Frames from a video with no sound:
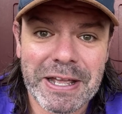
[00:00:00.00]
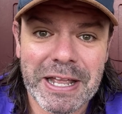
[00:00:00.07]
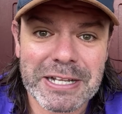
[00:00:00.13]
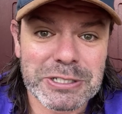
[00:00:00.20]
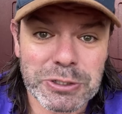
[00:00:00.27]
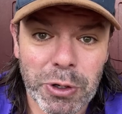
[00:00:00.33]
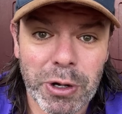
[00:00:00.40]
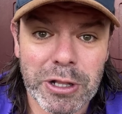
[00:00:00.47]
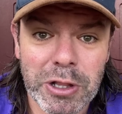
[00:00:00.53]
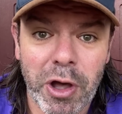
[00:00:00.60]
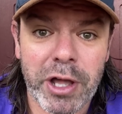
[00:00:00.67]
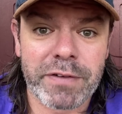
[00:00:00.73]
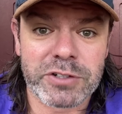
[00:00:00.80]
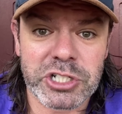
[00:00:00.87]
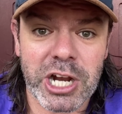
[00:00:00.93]
It's not a
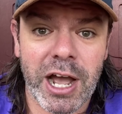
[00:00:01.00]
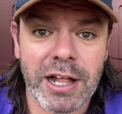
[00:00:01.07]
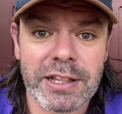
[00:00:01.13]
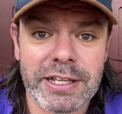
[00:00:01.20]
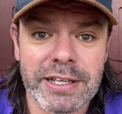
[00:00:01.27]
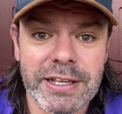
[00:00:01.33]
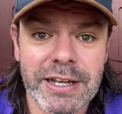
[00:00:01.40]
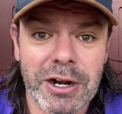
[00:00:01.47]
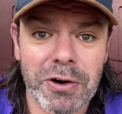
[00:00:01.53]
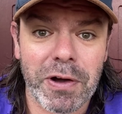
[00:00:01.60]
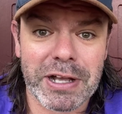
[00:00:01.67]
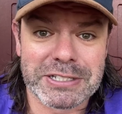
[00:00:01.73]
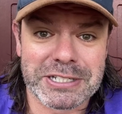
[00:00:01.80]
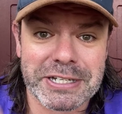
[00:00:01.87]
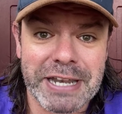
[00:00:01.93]
line of Charlie, all
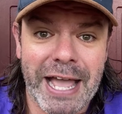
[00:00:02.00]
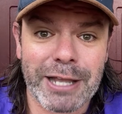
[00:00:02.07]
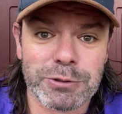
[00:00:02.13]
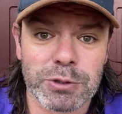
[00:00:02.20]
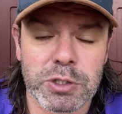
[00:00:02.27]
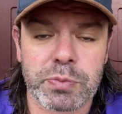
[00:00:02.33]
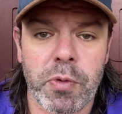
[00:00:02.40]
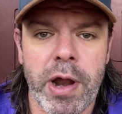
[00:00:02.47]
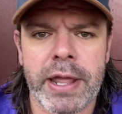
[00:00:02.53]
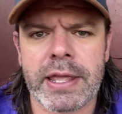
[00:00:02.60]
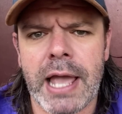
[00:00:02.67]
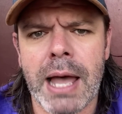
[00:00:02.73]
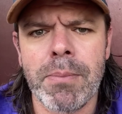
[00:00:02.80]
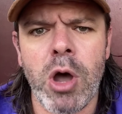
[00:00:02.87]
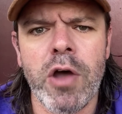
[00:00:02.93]
right, it's a nasal spray.
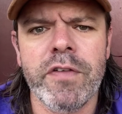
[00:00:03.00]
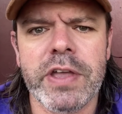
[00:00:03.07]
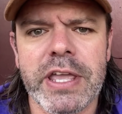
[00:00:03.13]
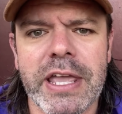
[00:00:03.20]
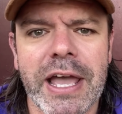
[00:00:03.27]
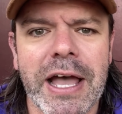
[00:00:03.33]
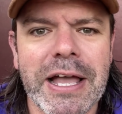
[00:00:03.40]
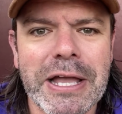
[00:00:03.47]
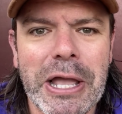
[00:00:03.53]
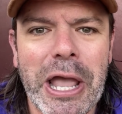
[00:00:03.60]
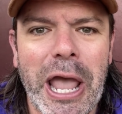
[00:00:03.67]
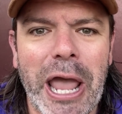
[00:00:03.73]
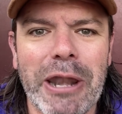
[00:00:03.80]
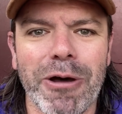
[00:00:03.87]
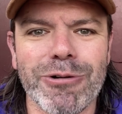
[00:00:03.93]
Come over here
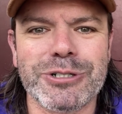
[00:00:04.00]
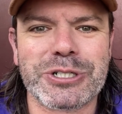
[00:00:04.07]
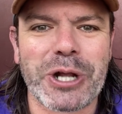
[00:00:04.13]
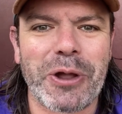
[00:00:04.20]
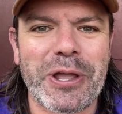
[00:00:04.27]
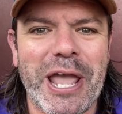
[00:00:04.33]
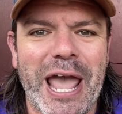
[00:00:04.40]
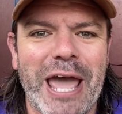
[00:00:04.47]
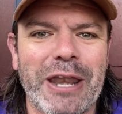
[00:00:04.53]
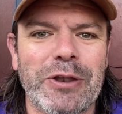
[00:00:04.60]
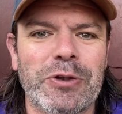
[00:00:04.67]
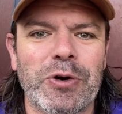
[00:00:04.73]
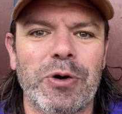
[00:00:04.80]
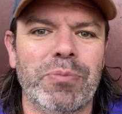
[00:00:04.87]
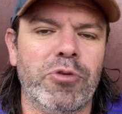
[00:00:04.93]
and I'll show you how to
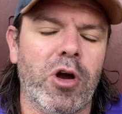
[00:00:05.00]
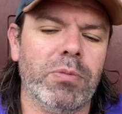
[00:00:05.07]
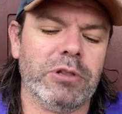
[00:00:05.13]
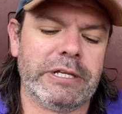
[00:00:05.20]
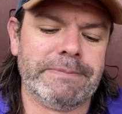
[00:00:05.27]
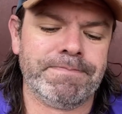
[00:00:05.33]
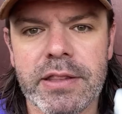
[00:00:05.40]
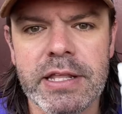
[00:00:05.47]
do it properly.